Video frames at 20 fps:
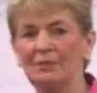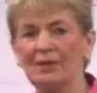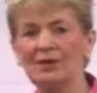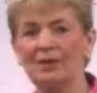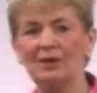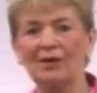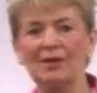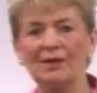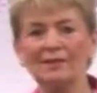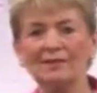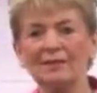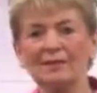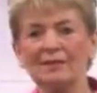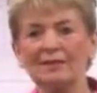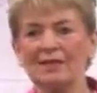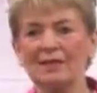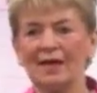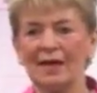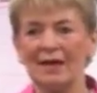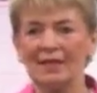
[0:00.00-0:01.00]
because
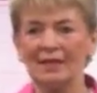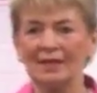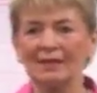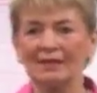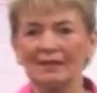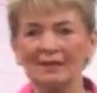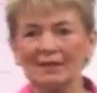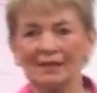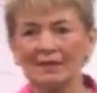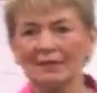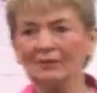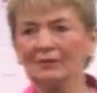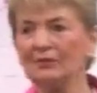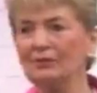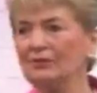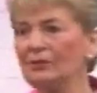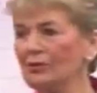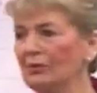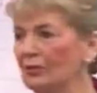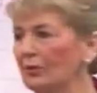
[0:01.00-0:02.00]
not a
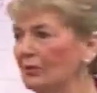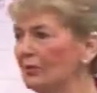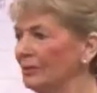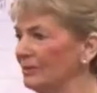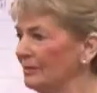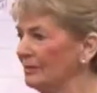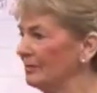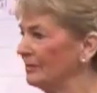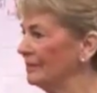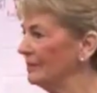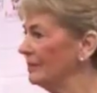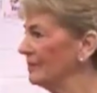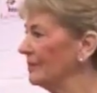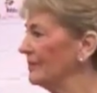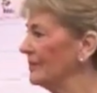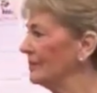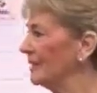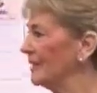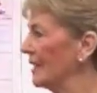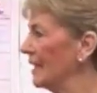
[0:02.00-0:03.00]
single girl
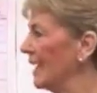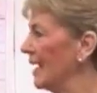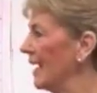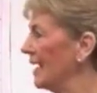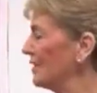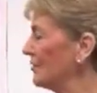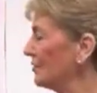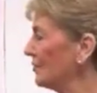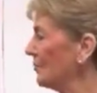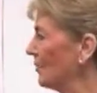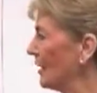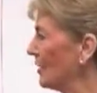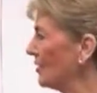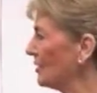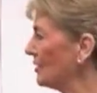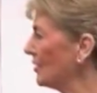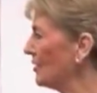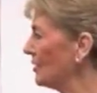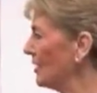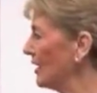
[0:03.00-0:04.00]
has
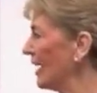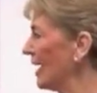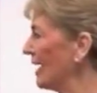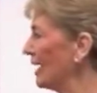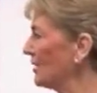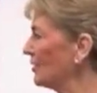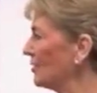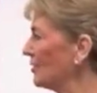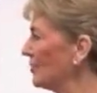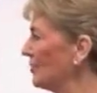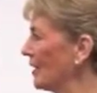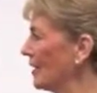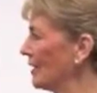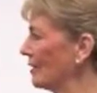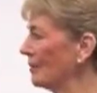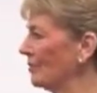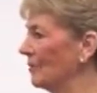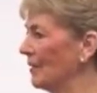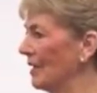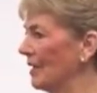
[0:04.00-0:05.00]
raised their hand to make
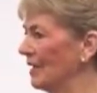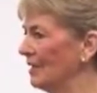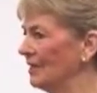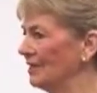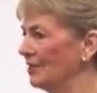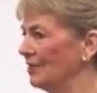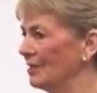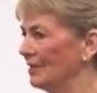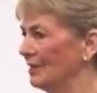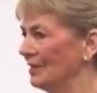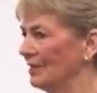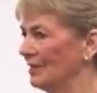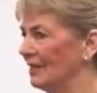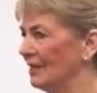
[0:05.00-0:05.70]
an apology.